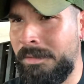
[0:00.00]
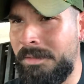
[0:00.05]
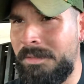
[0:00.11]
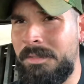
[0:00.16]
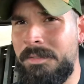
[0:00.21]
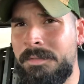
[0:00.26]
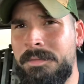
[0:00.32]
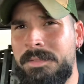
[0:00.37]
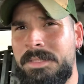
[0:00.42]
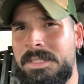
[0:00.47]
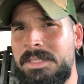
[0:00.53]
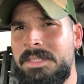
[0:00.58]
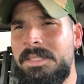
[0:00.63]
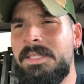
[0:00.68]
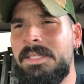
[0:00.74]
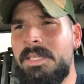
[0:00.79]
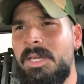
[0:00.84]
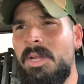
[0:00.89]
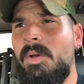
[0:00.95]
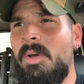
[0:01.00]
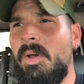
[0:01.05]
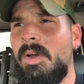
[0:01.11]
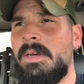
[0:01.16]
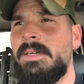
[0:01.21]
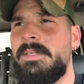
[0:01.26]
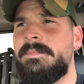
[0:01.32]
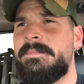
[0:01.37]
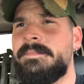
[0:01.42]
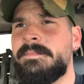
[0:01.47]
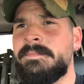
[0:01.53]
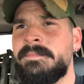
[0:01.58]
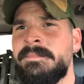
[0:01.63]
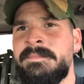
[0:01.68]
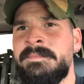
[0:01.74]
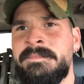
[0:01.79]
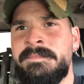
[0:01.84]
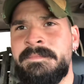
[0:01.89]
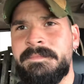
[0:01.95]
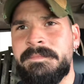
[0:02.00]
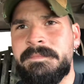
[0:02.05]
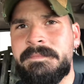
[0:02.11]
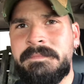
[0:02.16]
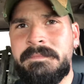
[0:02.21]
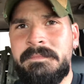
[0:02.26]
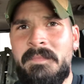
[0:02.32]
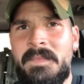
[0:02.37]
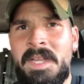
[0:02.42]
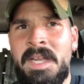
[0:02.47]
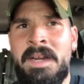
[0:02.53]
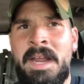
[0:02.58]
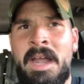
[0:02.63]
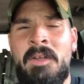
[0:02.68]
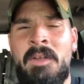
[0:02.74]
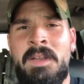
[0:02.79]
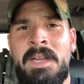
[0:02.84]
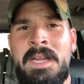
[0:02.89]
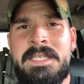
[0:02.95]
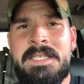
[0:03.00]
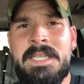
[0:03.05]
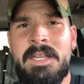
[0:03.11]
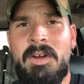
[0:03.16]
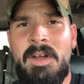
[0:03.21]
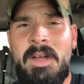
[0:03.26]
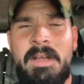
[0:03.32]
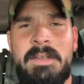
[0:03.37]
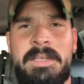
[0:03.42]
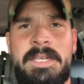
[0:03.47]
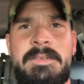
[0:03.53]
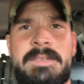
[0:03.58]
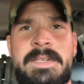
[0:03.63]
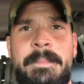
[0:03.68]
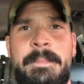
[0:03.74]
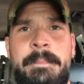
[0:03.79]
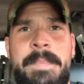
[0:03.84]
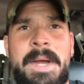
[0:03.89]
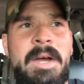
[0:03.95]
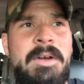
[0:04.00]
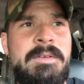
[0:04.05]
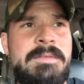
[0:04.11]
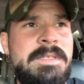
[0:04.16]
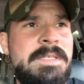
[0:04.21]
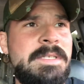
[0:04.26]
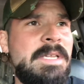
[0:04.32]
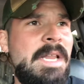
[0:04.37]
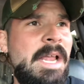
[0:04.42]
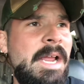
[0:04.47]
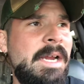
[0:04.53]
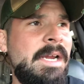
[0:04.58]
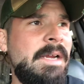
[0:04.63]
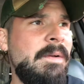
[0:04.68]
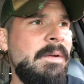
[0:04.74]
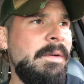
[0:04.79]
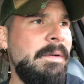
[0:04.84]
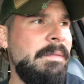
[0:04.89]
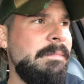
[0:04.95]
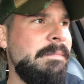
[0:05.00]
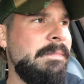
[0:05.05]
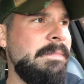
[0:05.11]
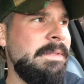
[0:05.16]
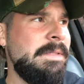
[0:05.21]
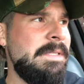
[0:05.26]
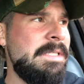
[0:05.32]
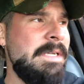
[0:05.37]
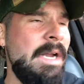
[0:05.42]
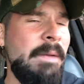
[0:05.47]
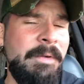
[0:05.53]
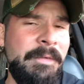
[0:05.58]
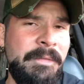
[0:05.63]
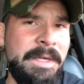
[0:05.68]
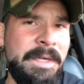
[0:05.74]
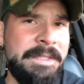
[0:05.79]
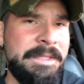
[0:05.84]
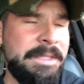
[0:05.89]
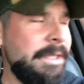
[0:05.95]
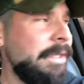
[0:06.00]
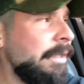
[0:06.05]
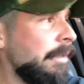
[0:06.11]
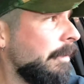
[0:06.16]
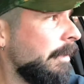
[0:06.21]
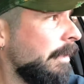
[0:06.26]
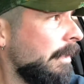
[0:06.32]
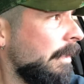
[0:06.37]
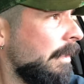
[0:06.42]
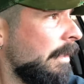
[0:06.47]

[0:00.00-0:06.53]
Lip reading: Oh, good Lord. Now, unless they're all using boats like some of us do,